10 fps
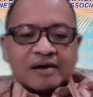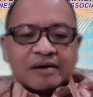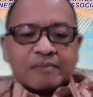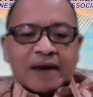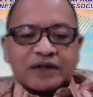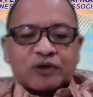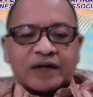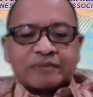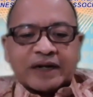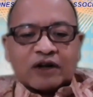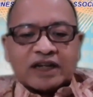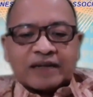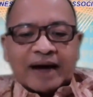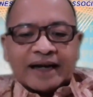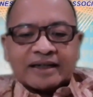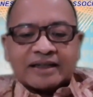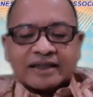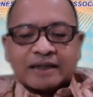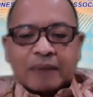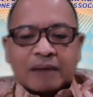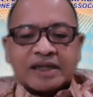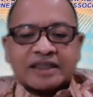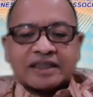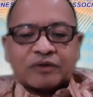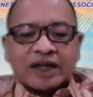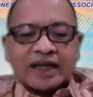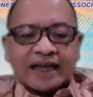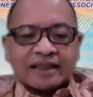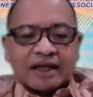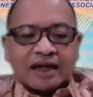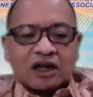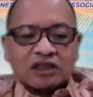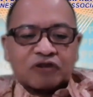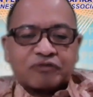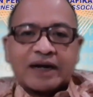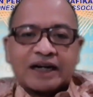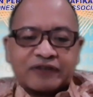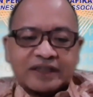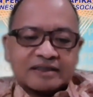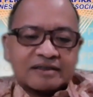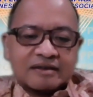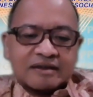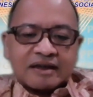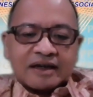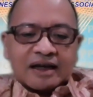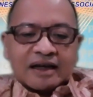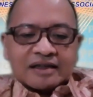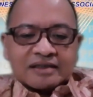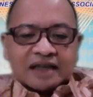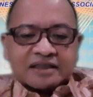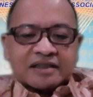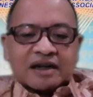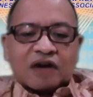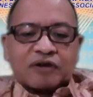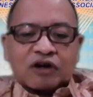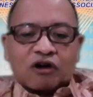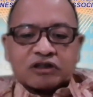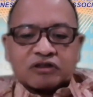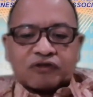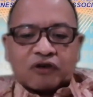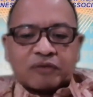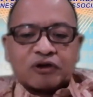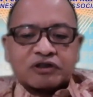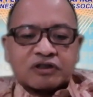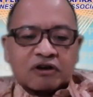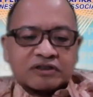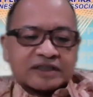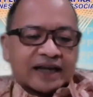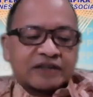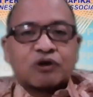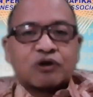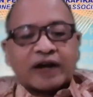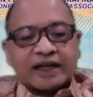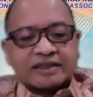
By doing print on demand, the publisher will get a lot of benefits, such as a lower cost for book stocks and storage.